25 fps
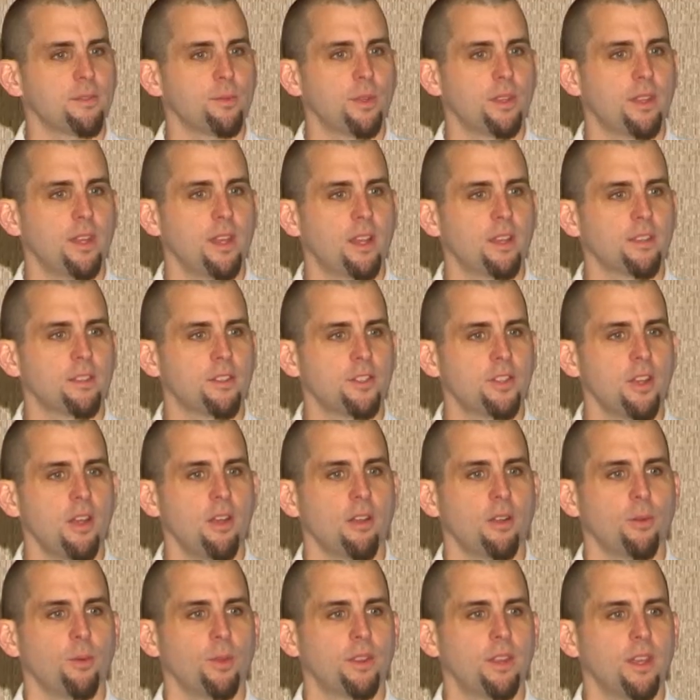would think is a
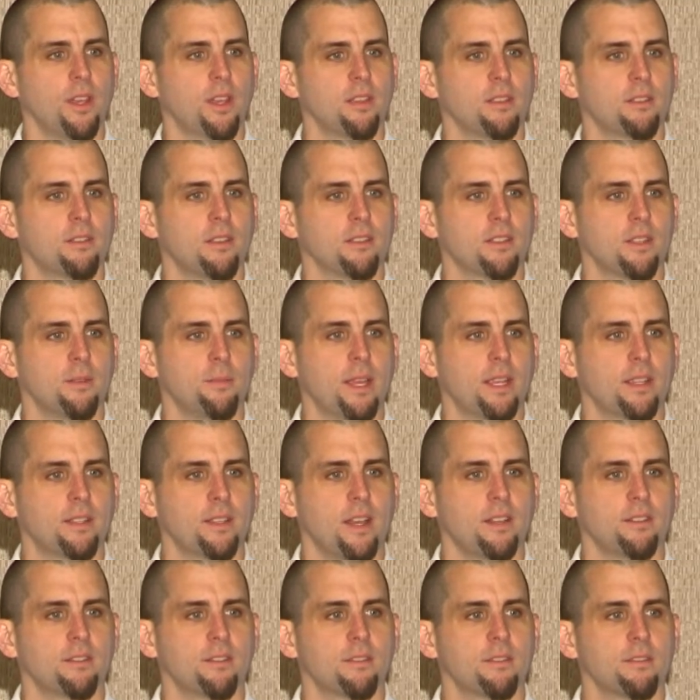joke, would think it doesn't make
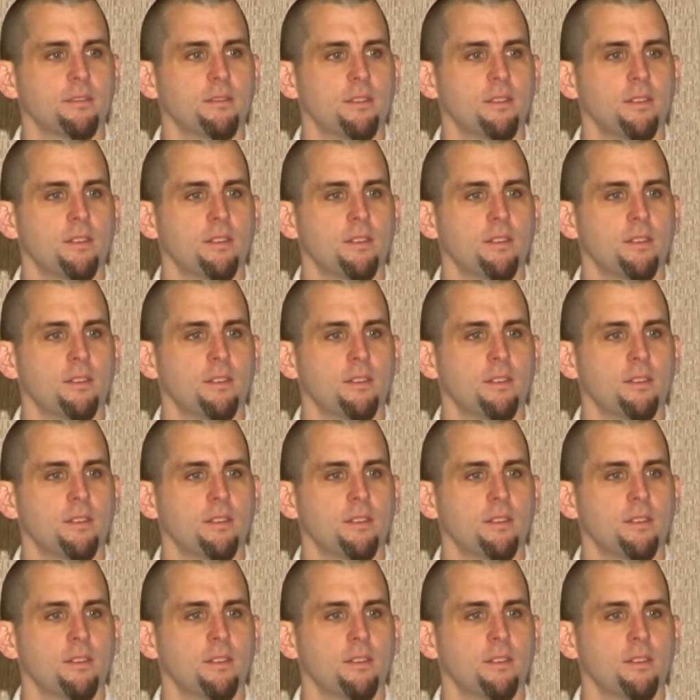sense.